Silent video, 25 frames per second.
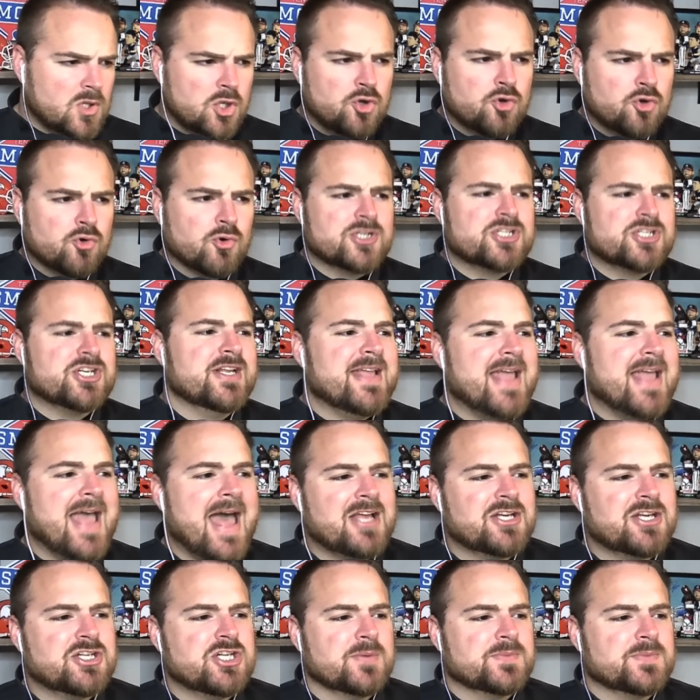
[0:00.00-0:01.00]
Christian
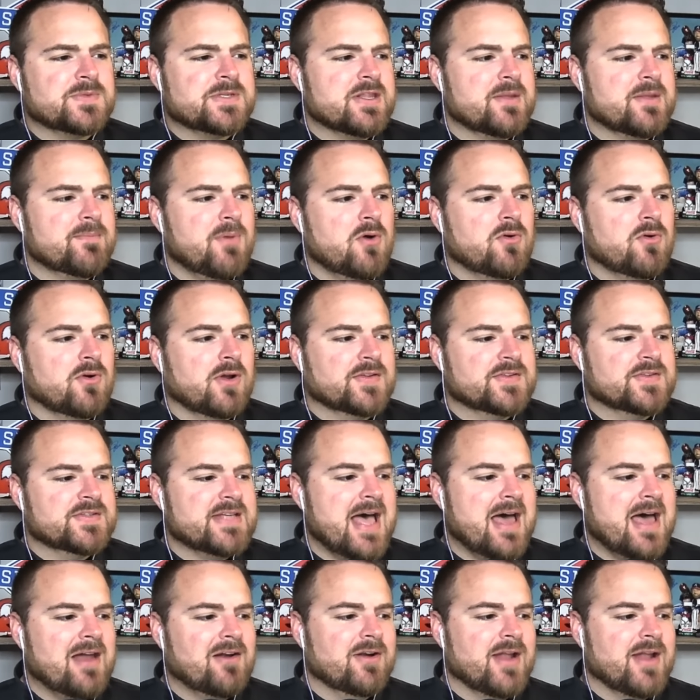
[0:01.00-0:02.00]
Gass jumps in the boat on
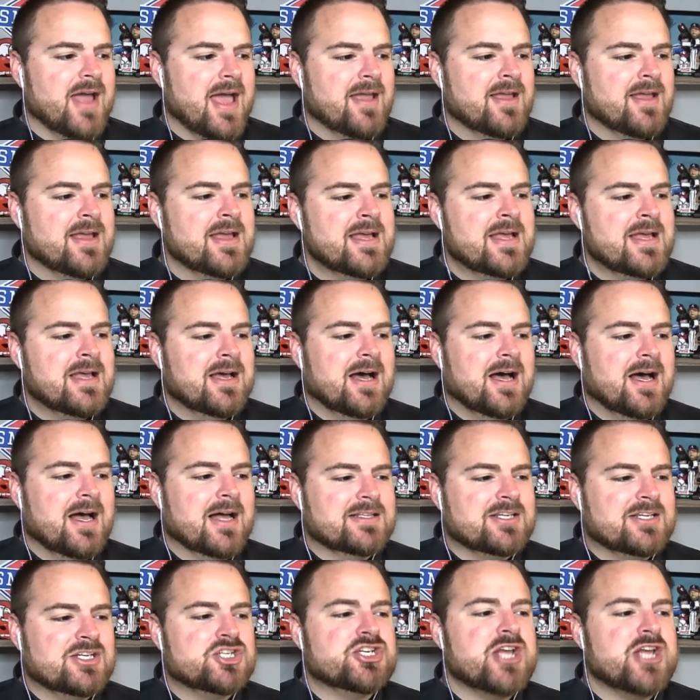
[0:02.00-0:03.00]
Saturday. Uh,
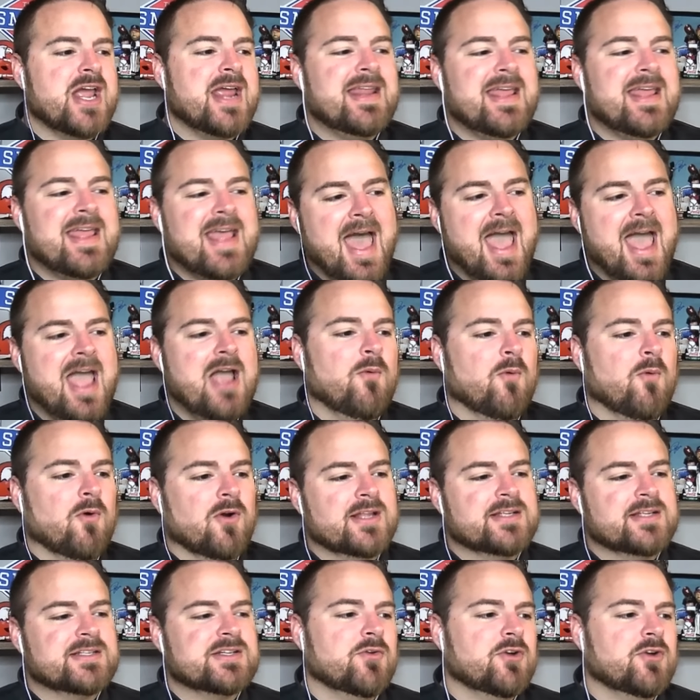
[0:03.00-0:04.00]
Shady Hayward
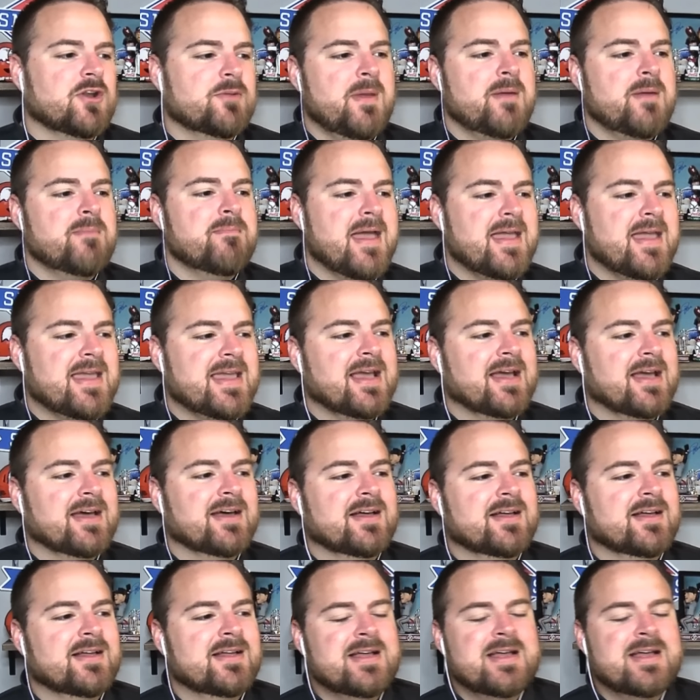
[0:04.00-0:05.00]
is going to be making
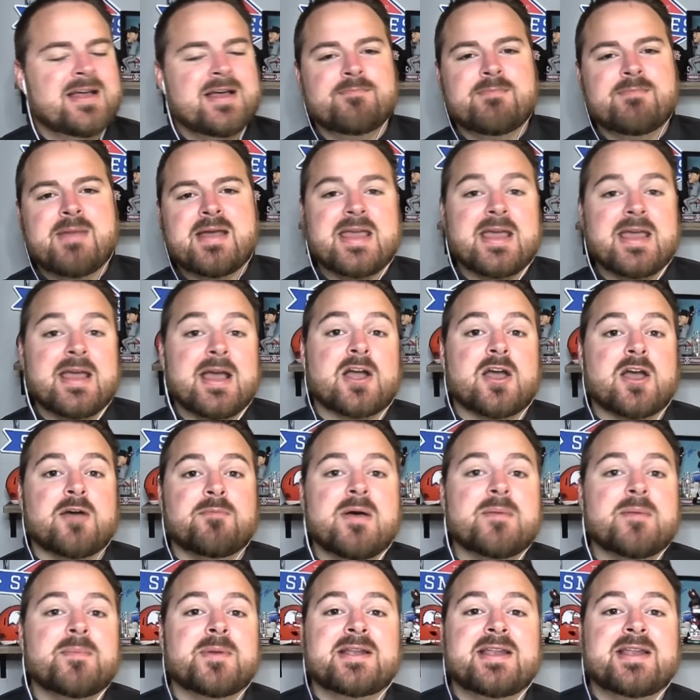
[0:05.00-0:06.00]
a making a
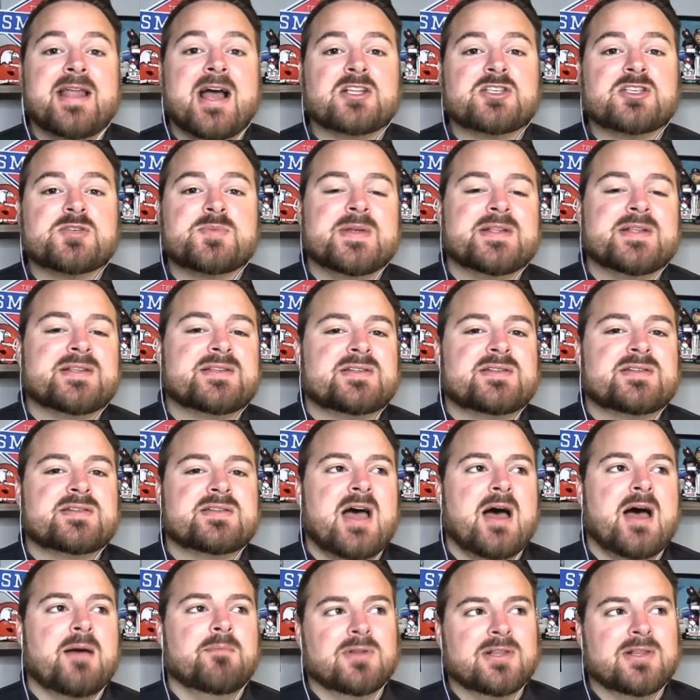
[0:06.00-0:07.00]
commitment announcements,
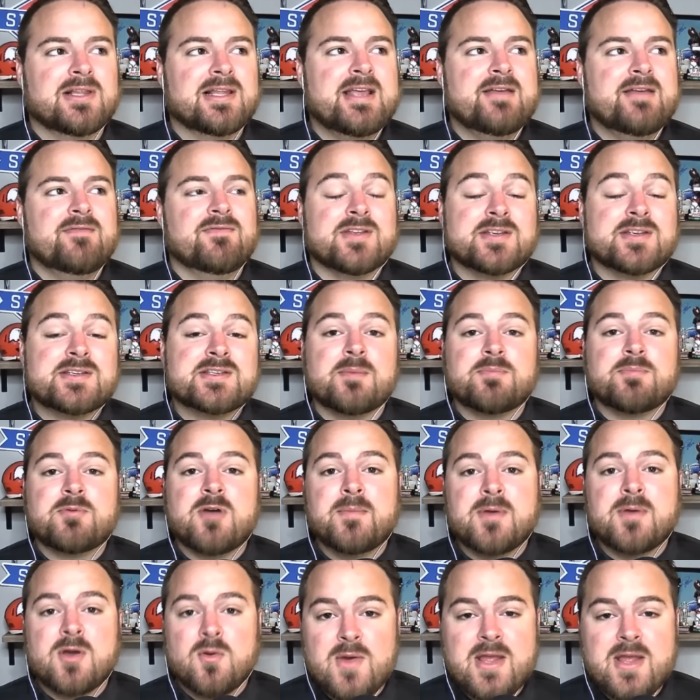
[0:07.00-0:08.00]
I believe, this
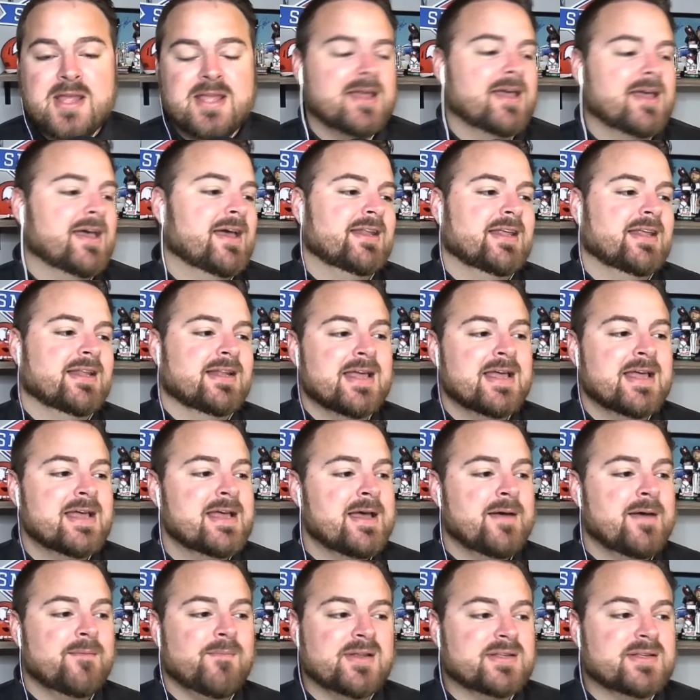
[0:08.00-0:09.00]
upcoming weekend. And
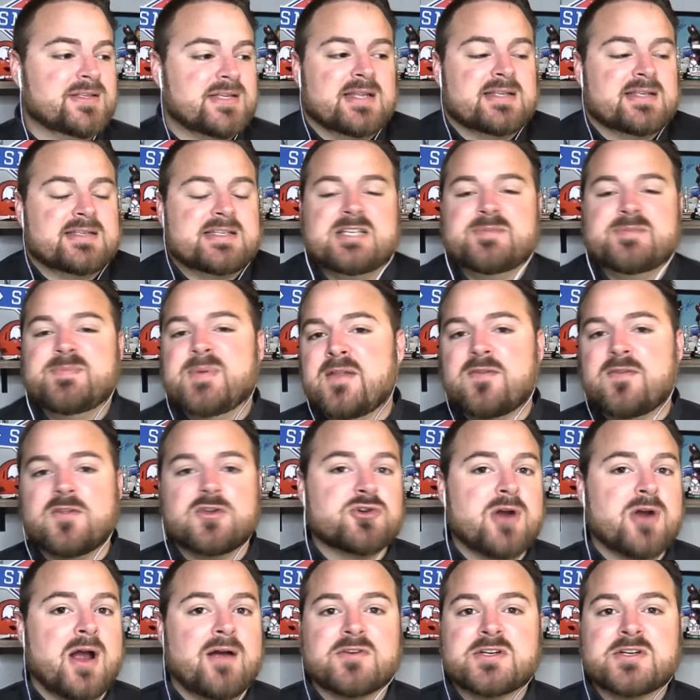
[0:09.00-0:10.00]
man, Tennessee's been in the
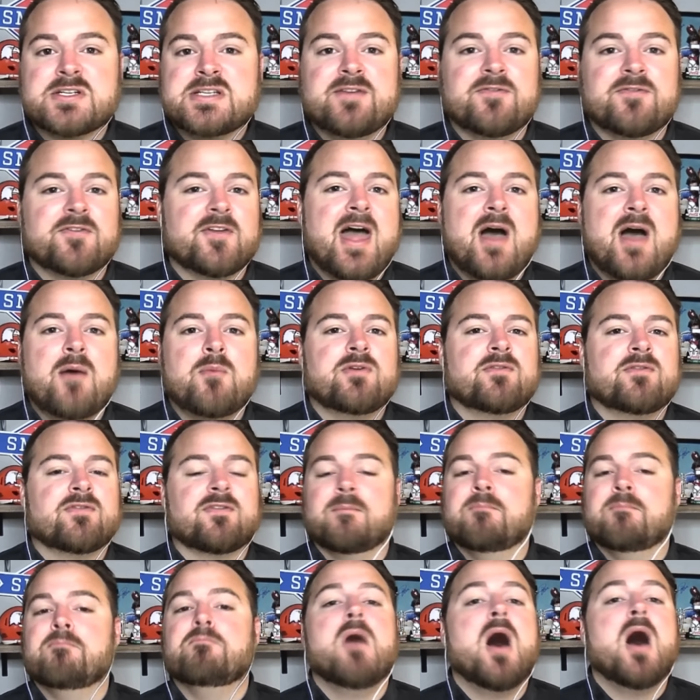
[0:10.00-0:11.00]
driver's seat for that one for
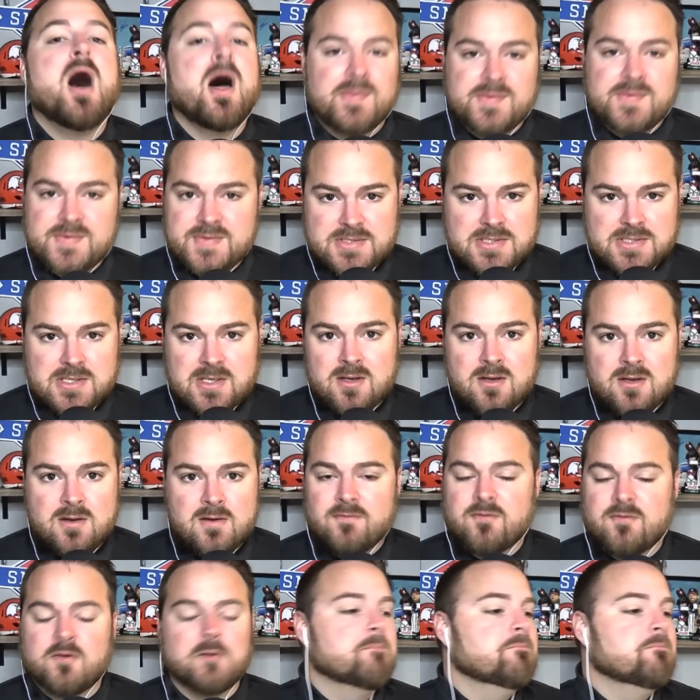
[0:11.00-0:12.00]
months
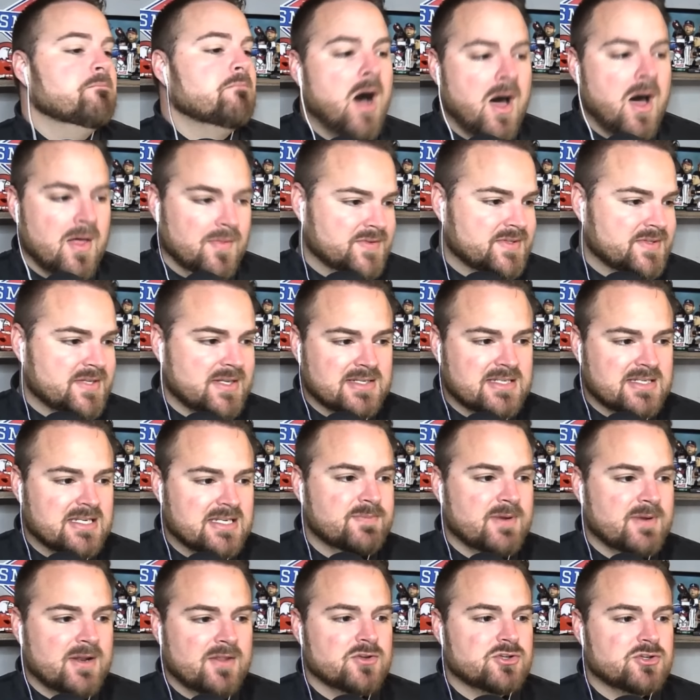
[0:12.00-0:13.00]
for months since he's
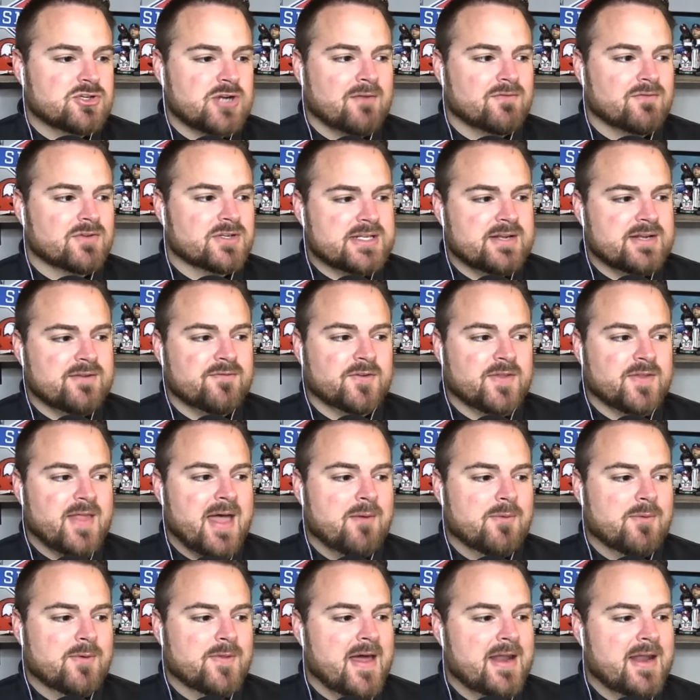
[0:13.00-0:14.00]
been in the driver's seat for
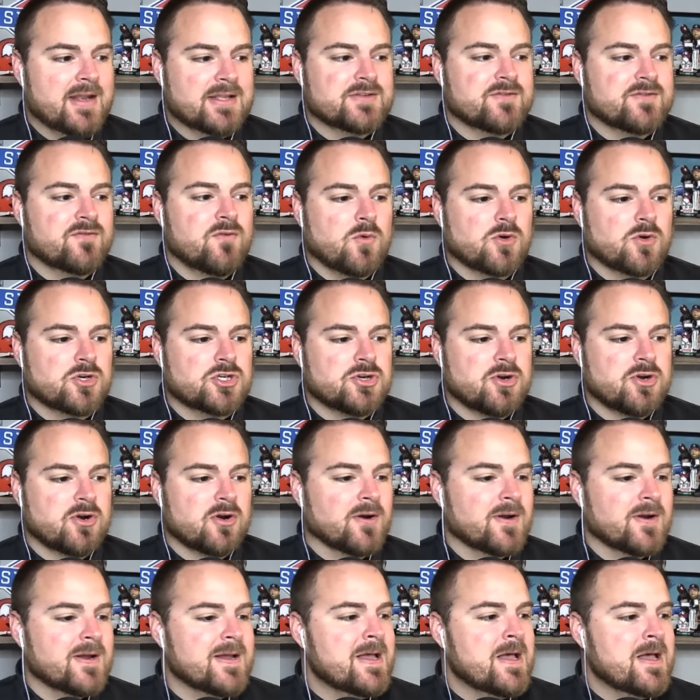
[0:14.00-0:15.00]
that one. That is for
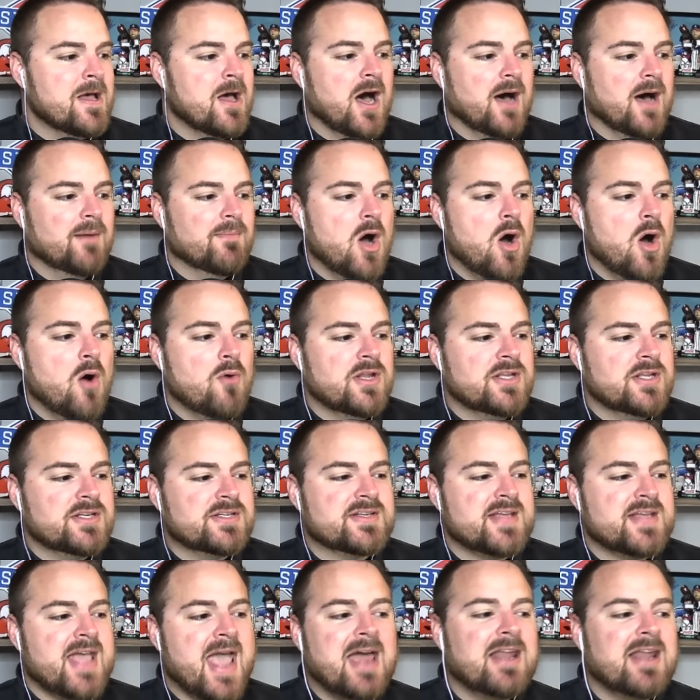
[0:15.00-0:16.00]
sure. Um, Onis
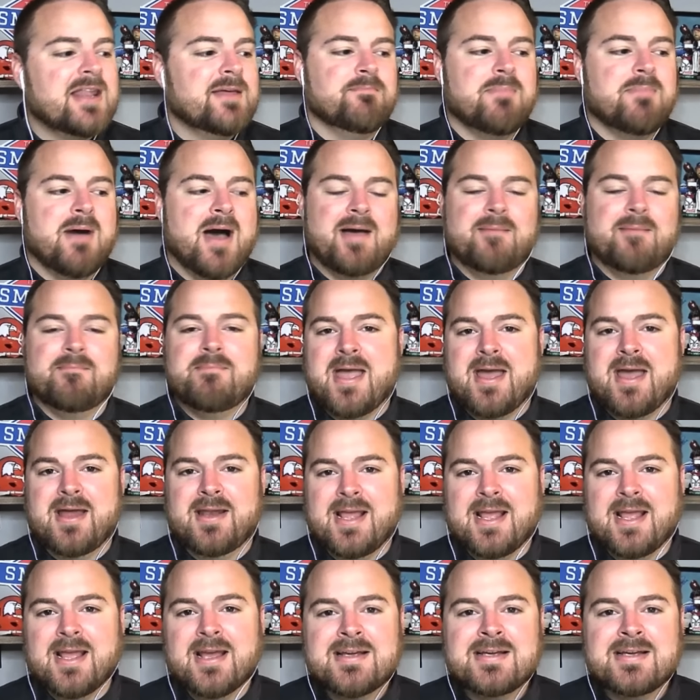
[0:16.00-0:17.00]

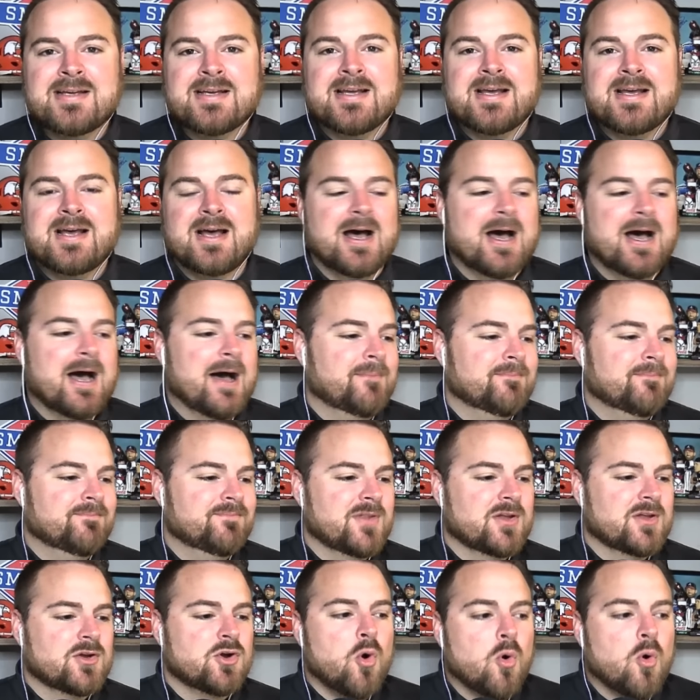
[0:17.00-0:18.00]
Konanbanny, um,
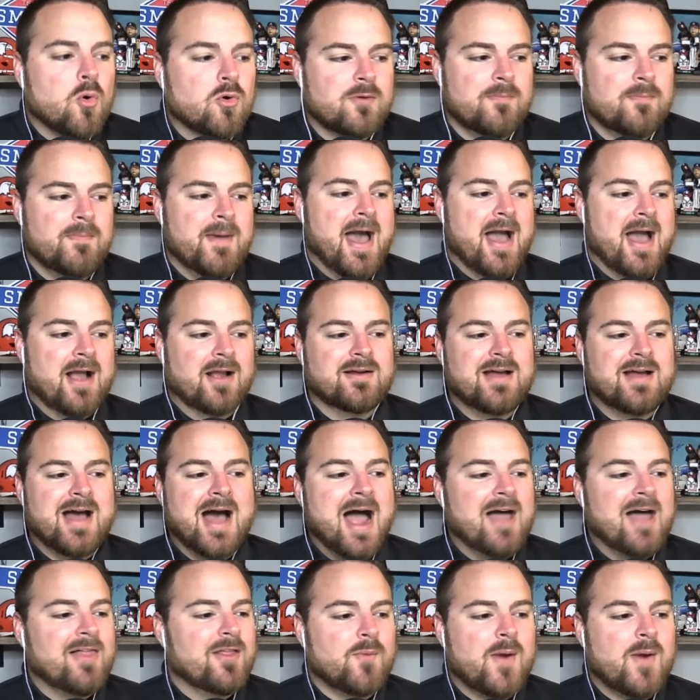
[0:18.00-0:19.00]
cornerback,
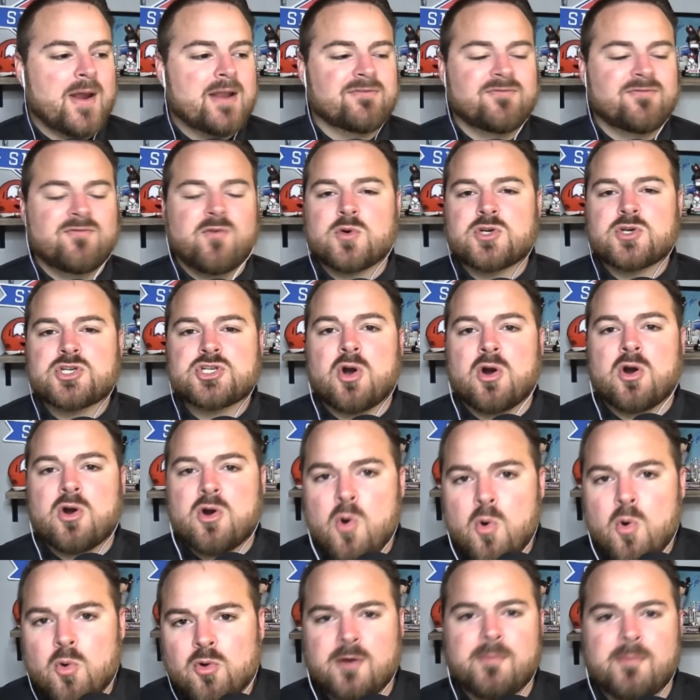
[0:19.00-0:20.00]
highly rated four star
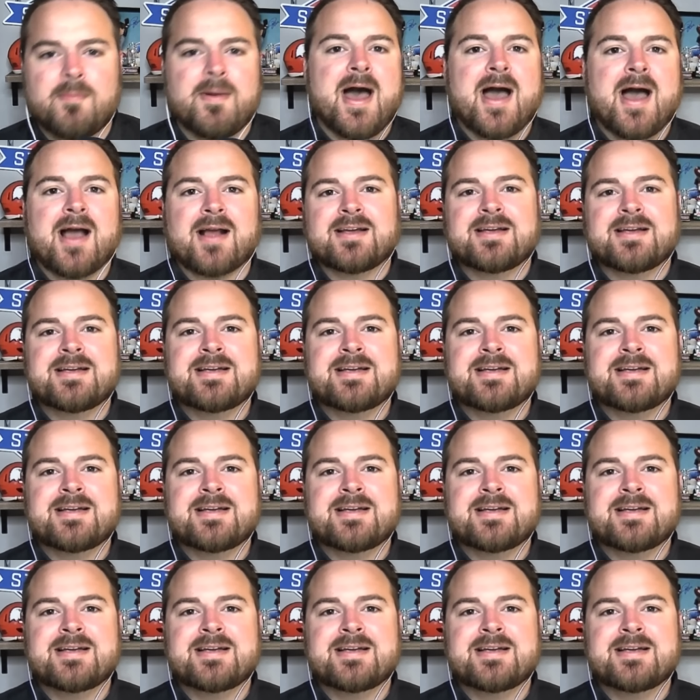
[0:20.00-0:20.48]
cornerback.